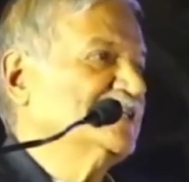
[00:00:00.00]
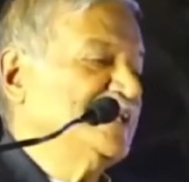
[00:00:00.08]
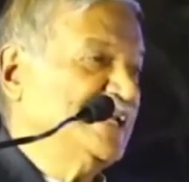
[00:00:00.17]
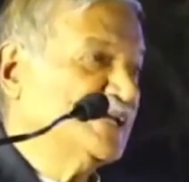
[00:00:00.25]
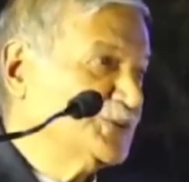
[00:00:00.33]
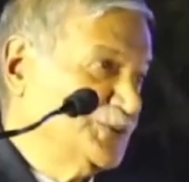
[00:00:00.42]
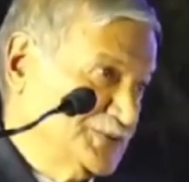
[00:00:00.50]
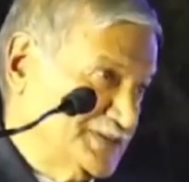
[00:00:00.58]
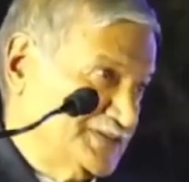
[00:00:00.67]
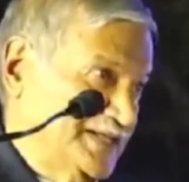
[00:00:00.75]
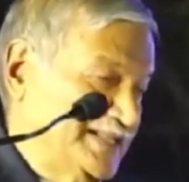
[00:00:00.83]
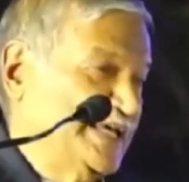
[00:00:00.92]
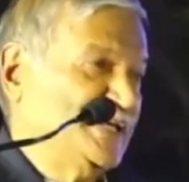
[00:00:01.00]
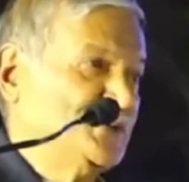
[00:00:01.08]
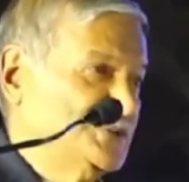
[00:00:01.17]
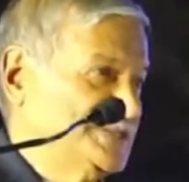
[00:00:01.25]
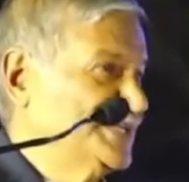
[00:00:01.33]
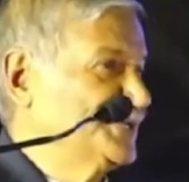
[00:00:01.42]
Telugus,
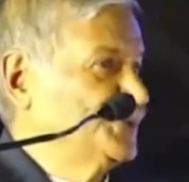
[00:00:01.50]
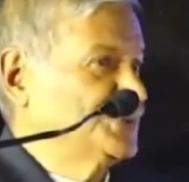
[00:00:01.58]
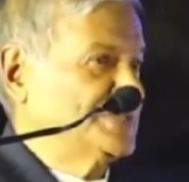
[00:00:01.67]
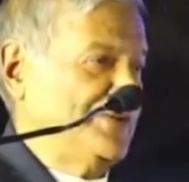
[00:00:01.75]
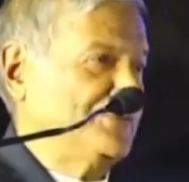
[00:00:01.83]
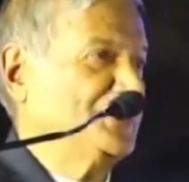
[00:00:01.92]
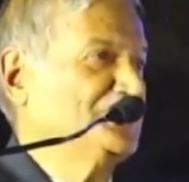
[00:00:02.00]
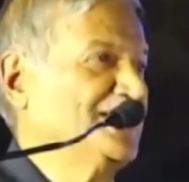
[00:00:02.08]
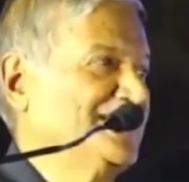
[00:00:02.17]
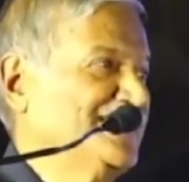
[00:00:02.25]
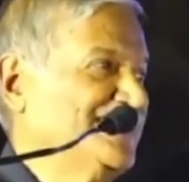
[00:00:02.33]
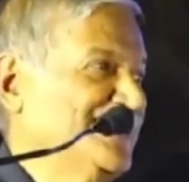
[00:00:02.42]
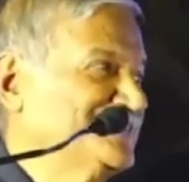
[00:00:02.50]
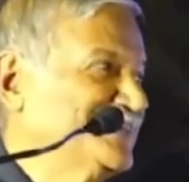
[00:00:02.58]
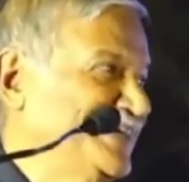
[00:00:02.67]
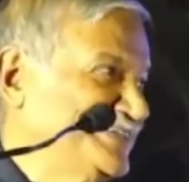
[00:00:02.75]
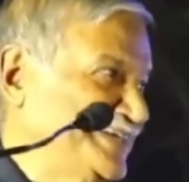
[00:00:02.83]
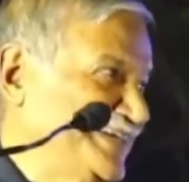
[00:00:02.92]
Telugus includes everyone in
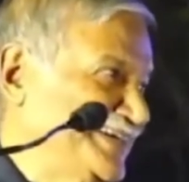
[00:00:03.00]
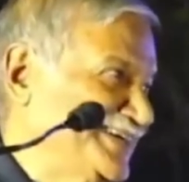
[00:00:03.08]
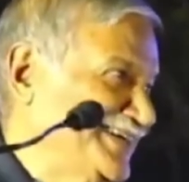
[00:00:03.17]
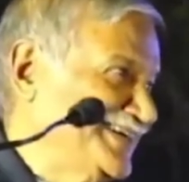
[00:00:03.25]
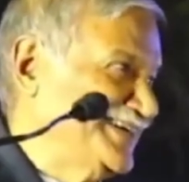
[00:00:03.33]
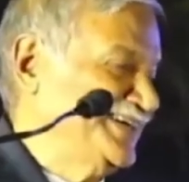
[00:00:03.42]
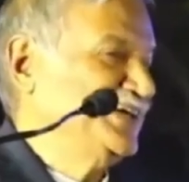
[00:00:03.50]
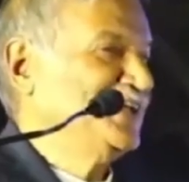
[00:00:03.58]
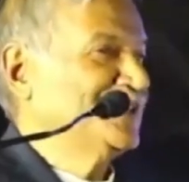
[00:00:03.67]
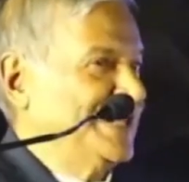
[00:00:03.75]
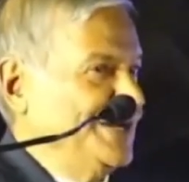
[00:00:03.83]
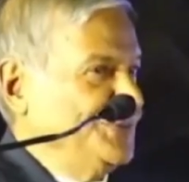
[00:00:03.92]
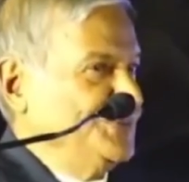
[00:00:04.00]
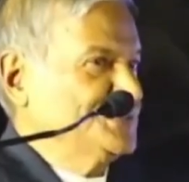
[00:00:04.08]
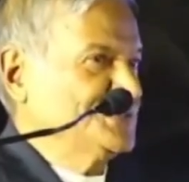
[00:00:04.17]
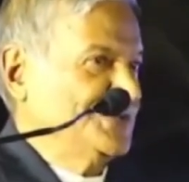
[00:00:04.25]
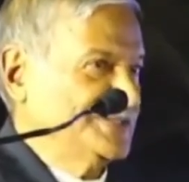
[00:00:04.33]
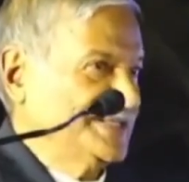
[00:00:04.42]
Andhra and Telangana,
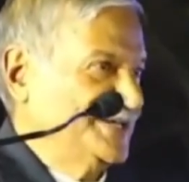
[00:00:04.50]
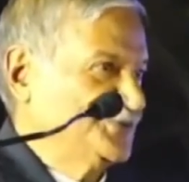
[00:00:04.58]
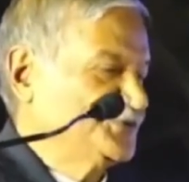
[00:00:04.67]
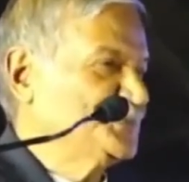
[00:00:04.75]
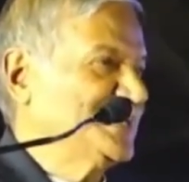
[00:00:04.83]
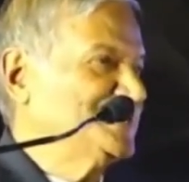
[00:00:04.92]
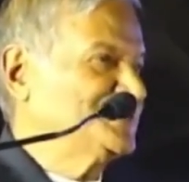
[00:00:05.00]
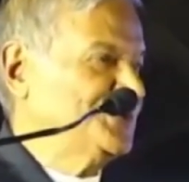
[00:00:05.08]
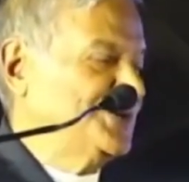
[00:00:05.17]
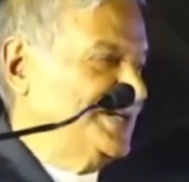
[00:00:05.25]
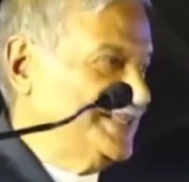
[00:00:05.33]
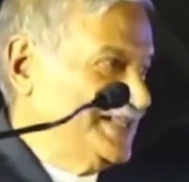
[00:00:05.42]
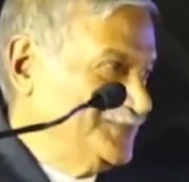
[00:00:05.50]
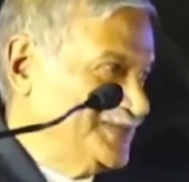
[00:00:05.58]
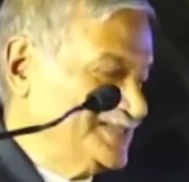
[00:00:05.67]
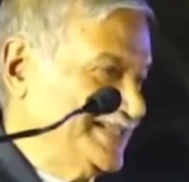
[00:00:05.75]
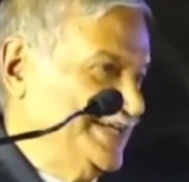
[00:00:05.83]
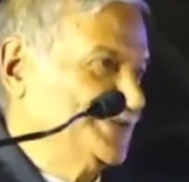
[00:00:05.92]
Telugus, non-Telugus, but he's calling them
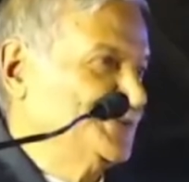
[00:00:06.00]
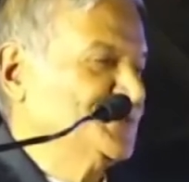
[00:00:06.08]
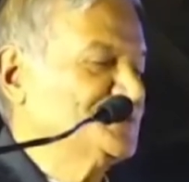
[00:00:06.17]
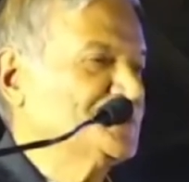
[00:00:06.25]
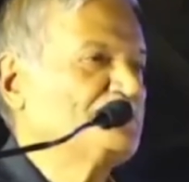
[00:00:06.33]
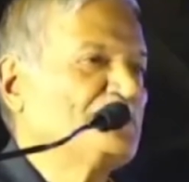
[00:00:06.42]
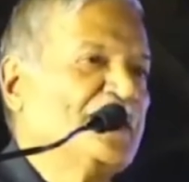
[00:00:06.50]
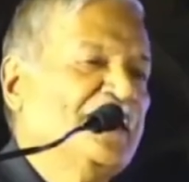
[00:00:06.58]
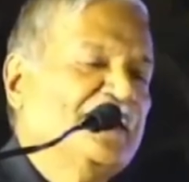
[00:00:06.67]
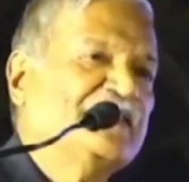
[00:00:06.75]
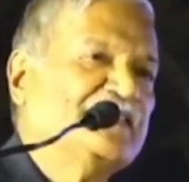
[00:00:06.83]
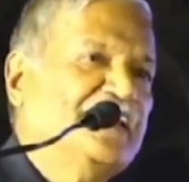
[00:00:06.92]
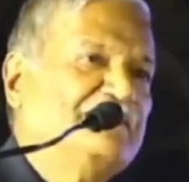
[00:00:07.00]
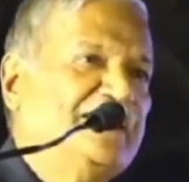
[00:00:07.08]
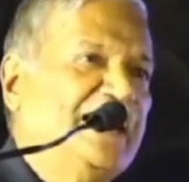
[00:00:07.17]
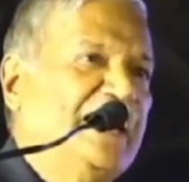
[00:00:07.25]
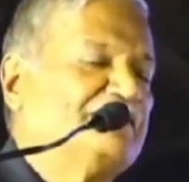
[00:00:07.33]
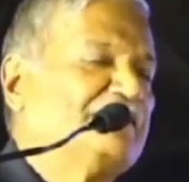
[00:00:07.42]
as Telugus. They
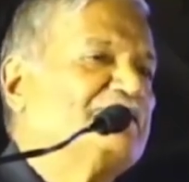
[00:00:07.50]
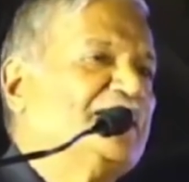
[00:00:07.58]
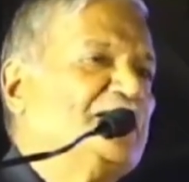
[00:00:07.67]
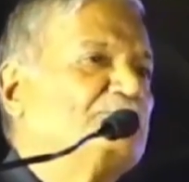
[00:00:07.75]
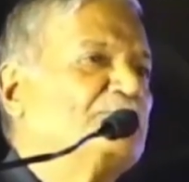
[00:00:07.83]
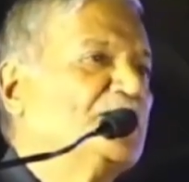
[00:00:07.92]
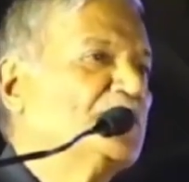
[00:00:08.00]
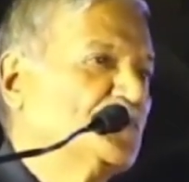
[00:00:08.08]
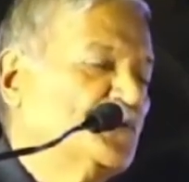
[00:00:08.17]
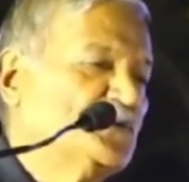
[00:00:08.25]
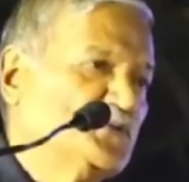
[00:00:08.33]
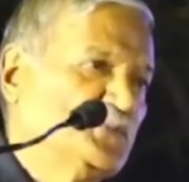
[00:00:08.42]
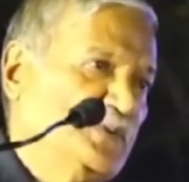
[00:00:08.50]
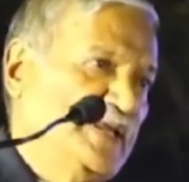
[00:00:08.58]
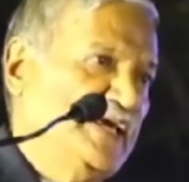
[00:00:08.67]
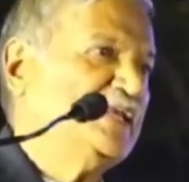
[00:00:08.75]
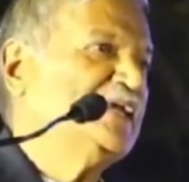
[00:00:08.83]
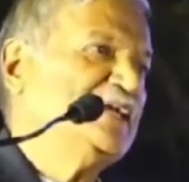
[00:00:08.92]
will have a very big role to
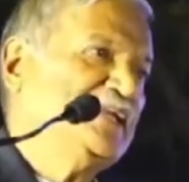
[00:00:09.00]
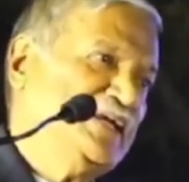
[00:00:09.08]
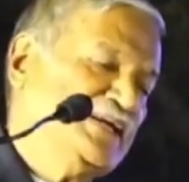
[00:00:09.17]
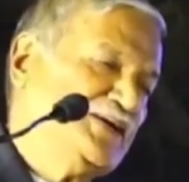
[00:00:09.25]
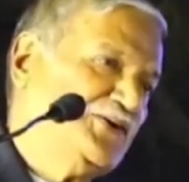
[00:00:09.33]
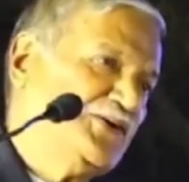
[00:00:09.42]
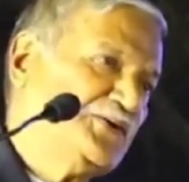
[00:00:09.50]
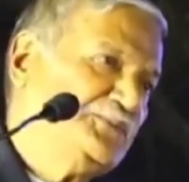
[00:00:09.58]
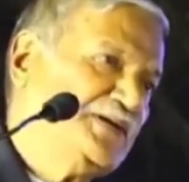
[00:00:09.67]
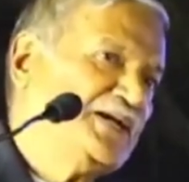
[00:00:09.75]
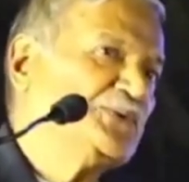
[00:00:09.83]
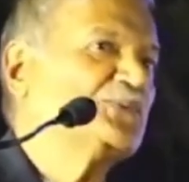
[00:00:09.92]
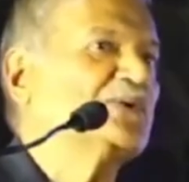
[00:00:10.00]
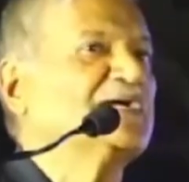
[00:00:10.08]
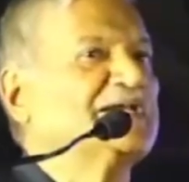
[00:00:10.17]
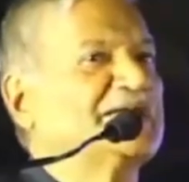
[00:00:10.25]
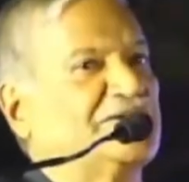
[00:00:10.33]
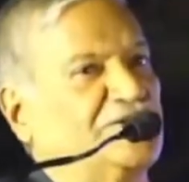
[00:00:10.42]
play in Indian economy and
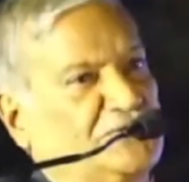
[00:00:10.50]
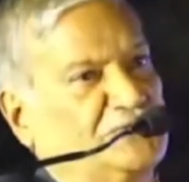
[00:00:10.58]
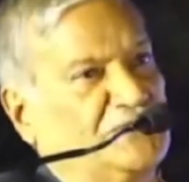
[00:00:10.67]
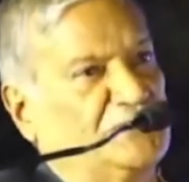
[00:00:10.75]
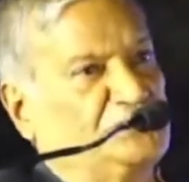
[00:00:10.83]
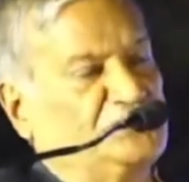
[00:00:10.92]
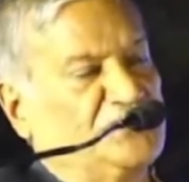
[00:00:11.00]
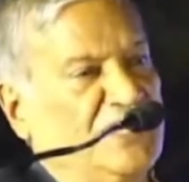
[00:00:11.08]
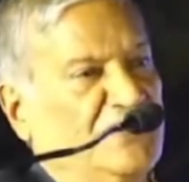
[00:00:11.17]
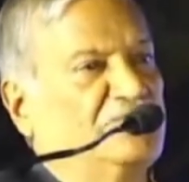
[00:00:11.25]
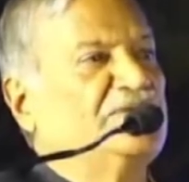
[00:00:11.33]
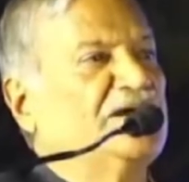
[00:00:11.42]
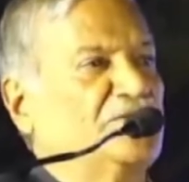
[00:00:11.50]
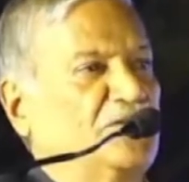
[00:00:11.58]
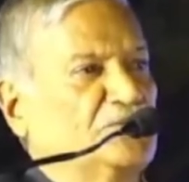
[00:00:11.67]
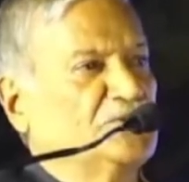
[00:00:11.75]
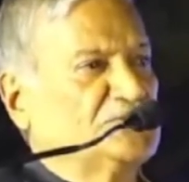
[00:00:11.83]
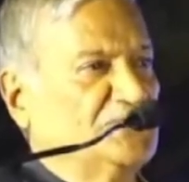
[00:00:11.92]
world economy. We are
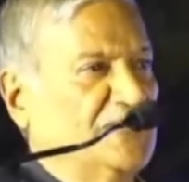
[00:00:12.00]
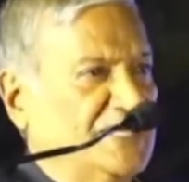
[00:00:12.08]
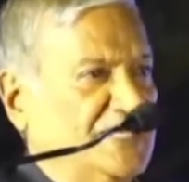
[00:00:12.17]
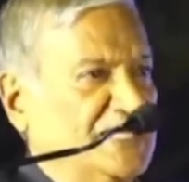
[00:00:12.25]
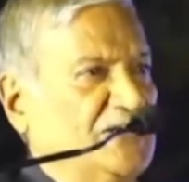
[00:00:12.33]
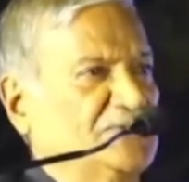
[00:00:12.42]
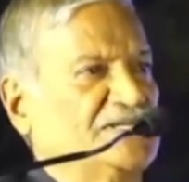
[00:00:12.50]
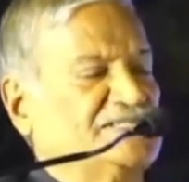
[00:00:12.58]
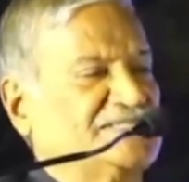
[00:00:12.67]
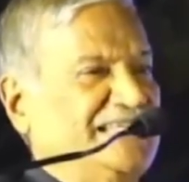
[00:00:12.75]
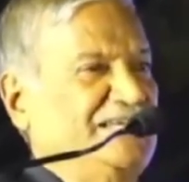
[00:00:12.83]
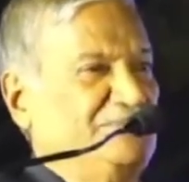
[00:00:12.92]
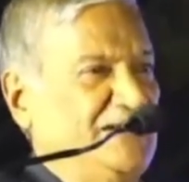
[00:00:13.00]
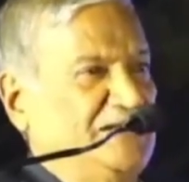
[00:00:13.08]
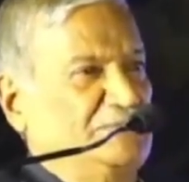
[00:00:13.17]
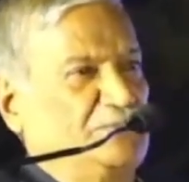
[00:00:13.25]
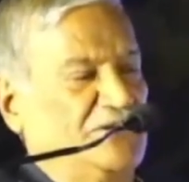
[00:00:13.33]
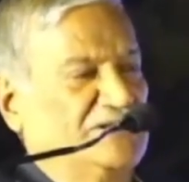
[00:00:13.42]
almost working out a scheme and
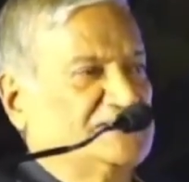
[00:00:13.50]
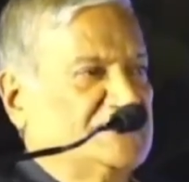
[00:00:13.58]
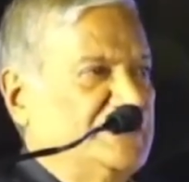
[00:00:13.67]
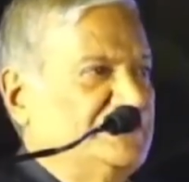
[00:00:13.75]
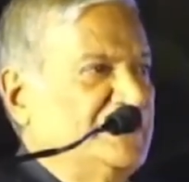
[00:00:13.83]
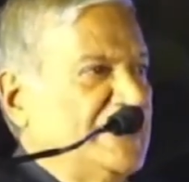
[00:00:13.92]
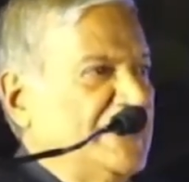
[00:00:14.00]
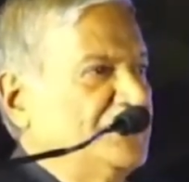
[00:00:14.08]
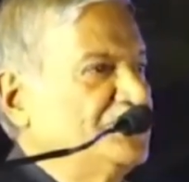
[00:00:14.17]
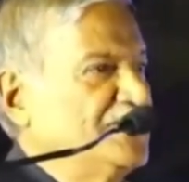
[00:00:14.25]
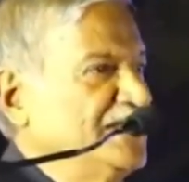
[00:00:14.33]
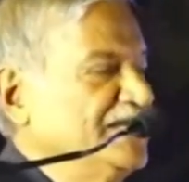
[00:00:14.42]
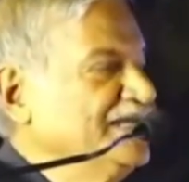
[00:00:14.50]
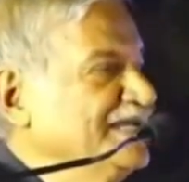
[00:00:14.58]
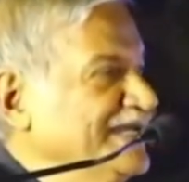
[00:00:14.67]
a policy where every